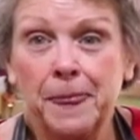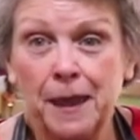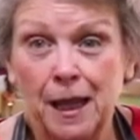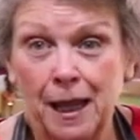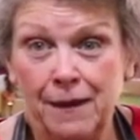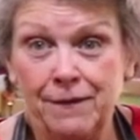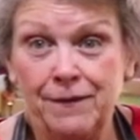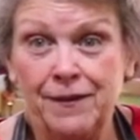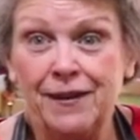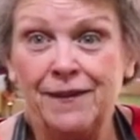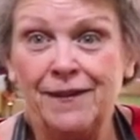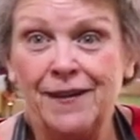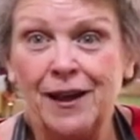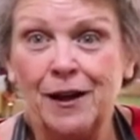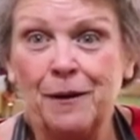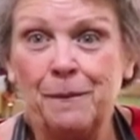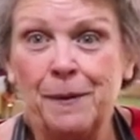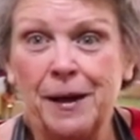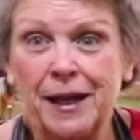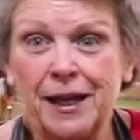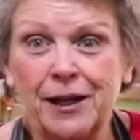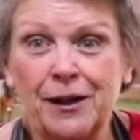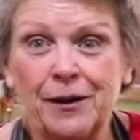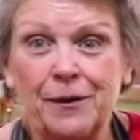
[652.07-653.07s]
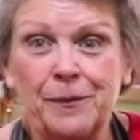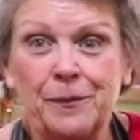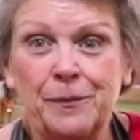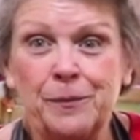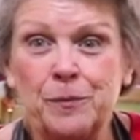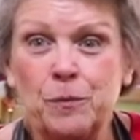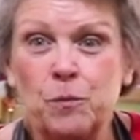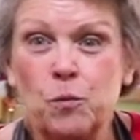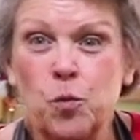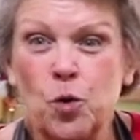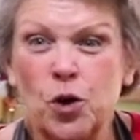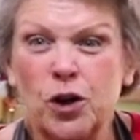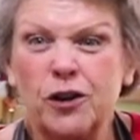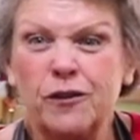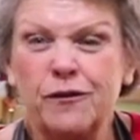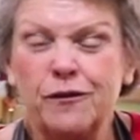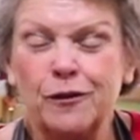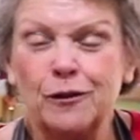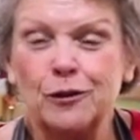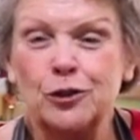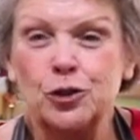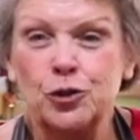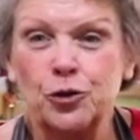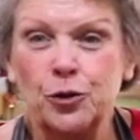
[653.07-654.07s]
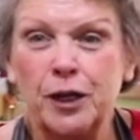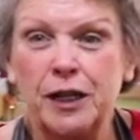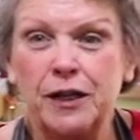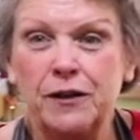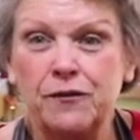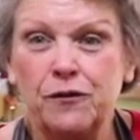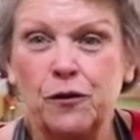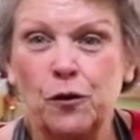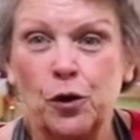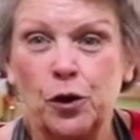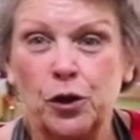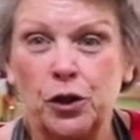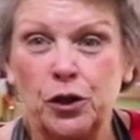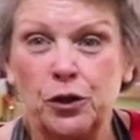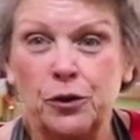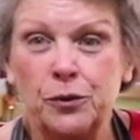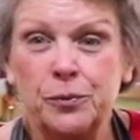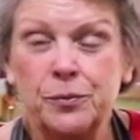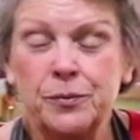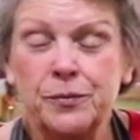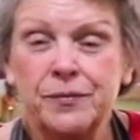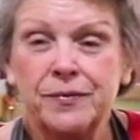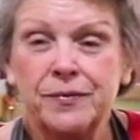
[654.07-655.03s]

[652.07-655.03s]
and then they'll make a wonderful treat for you.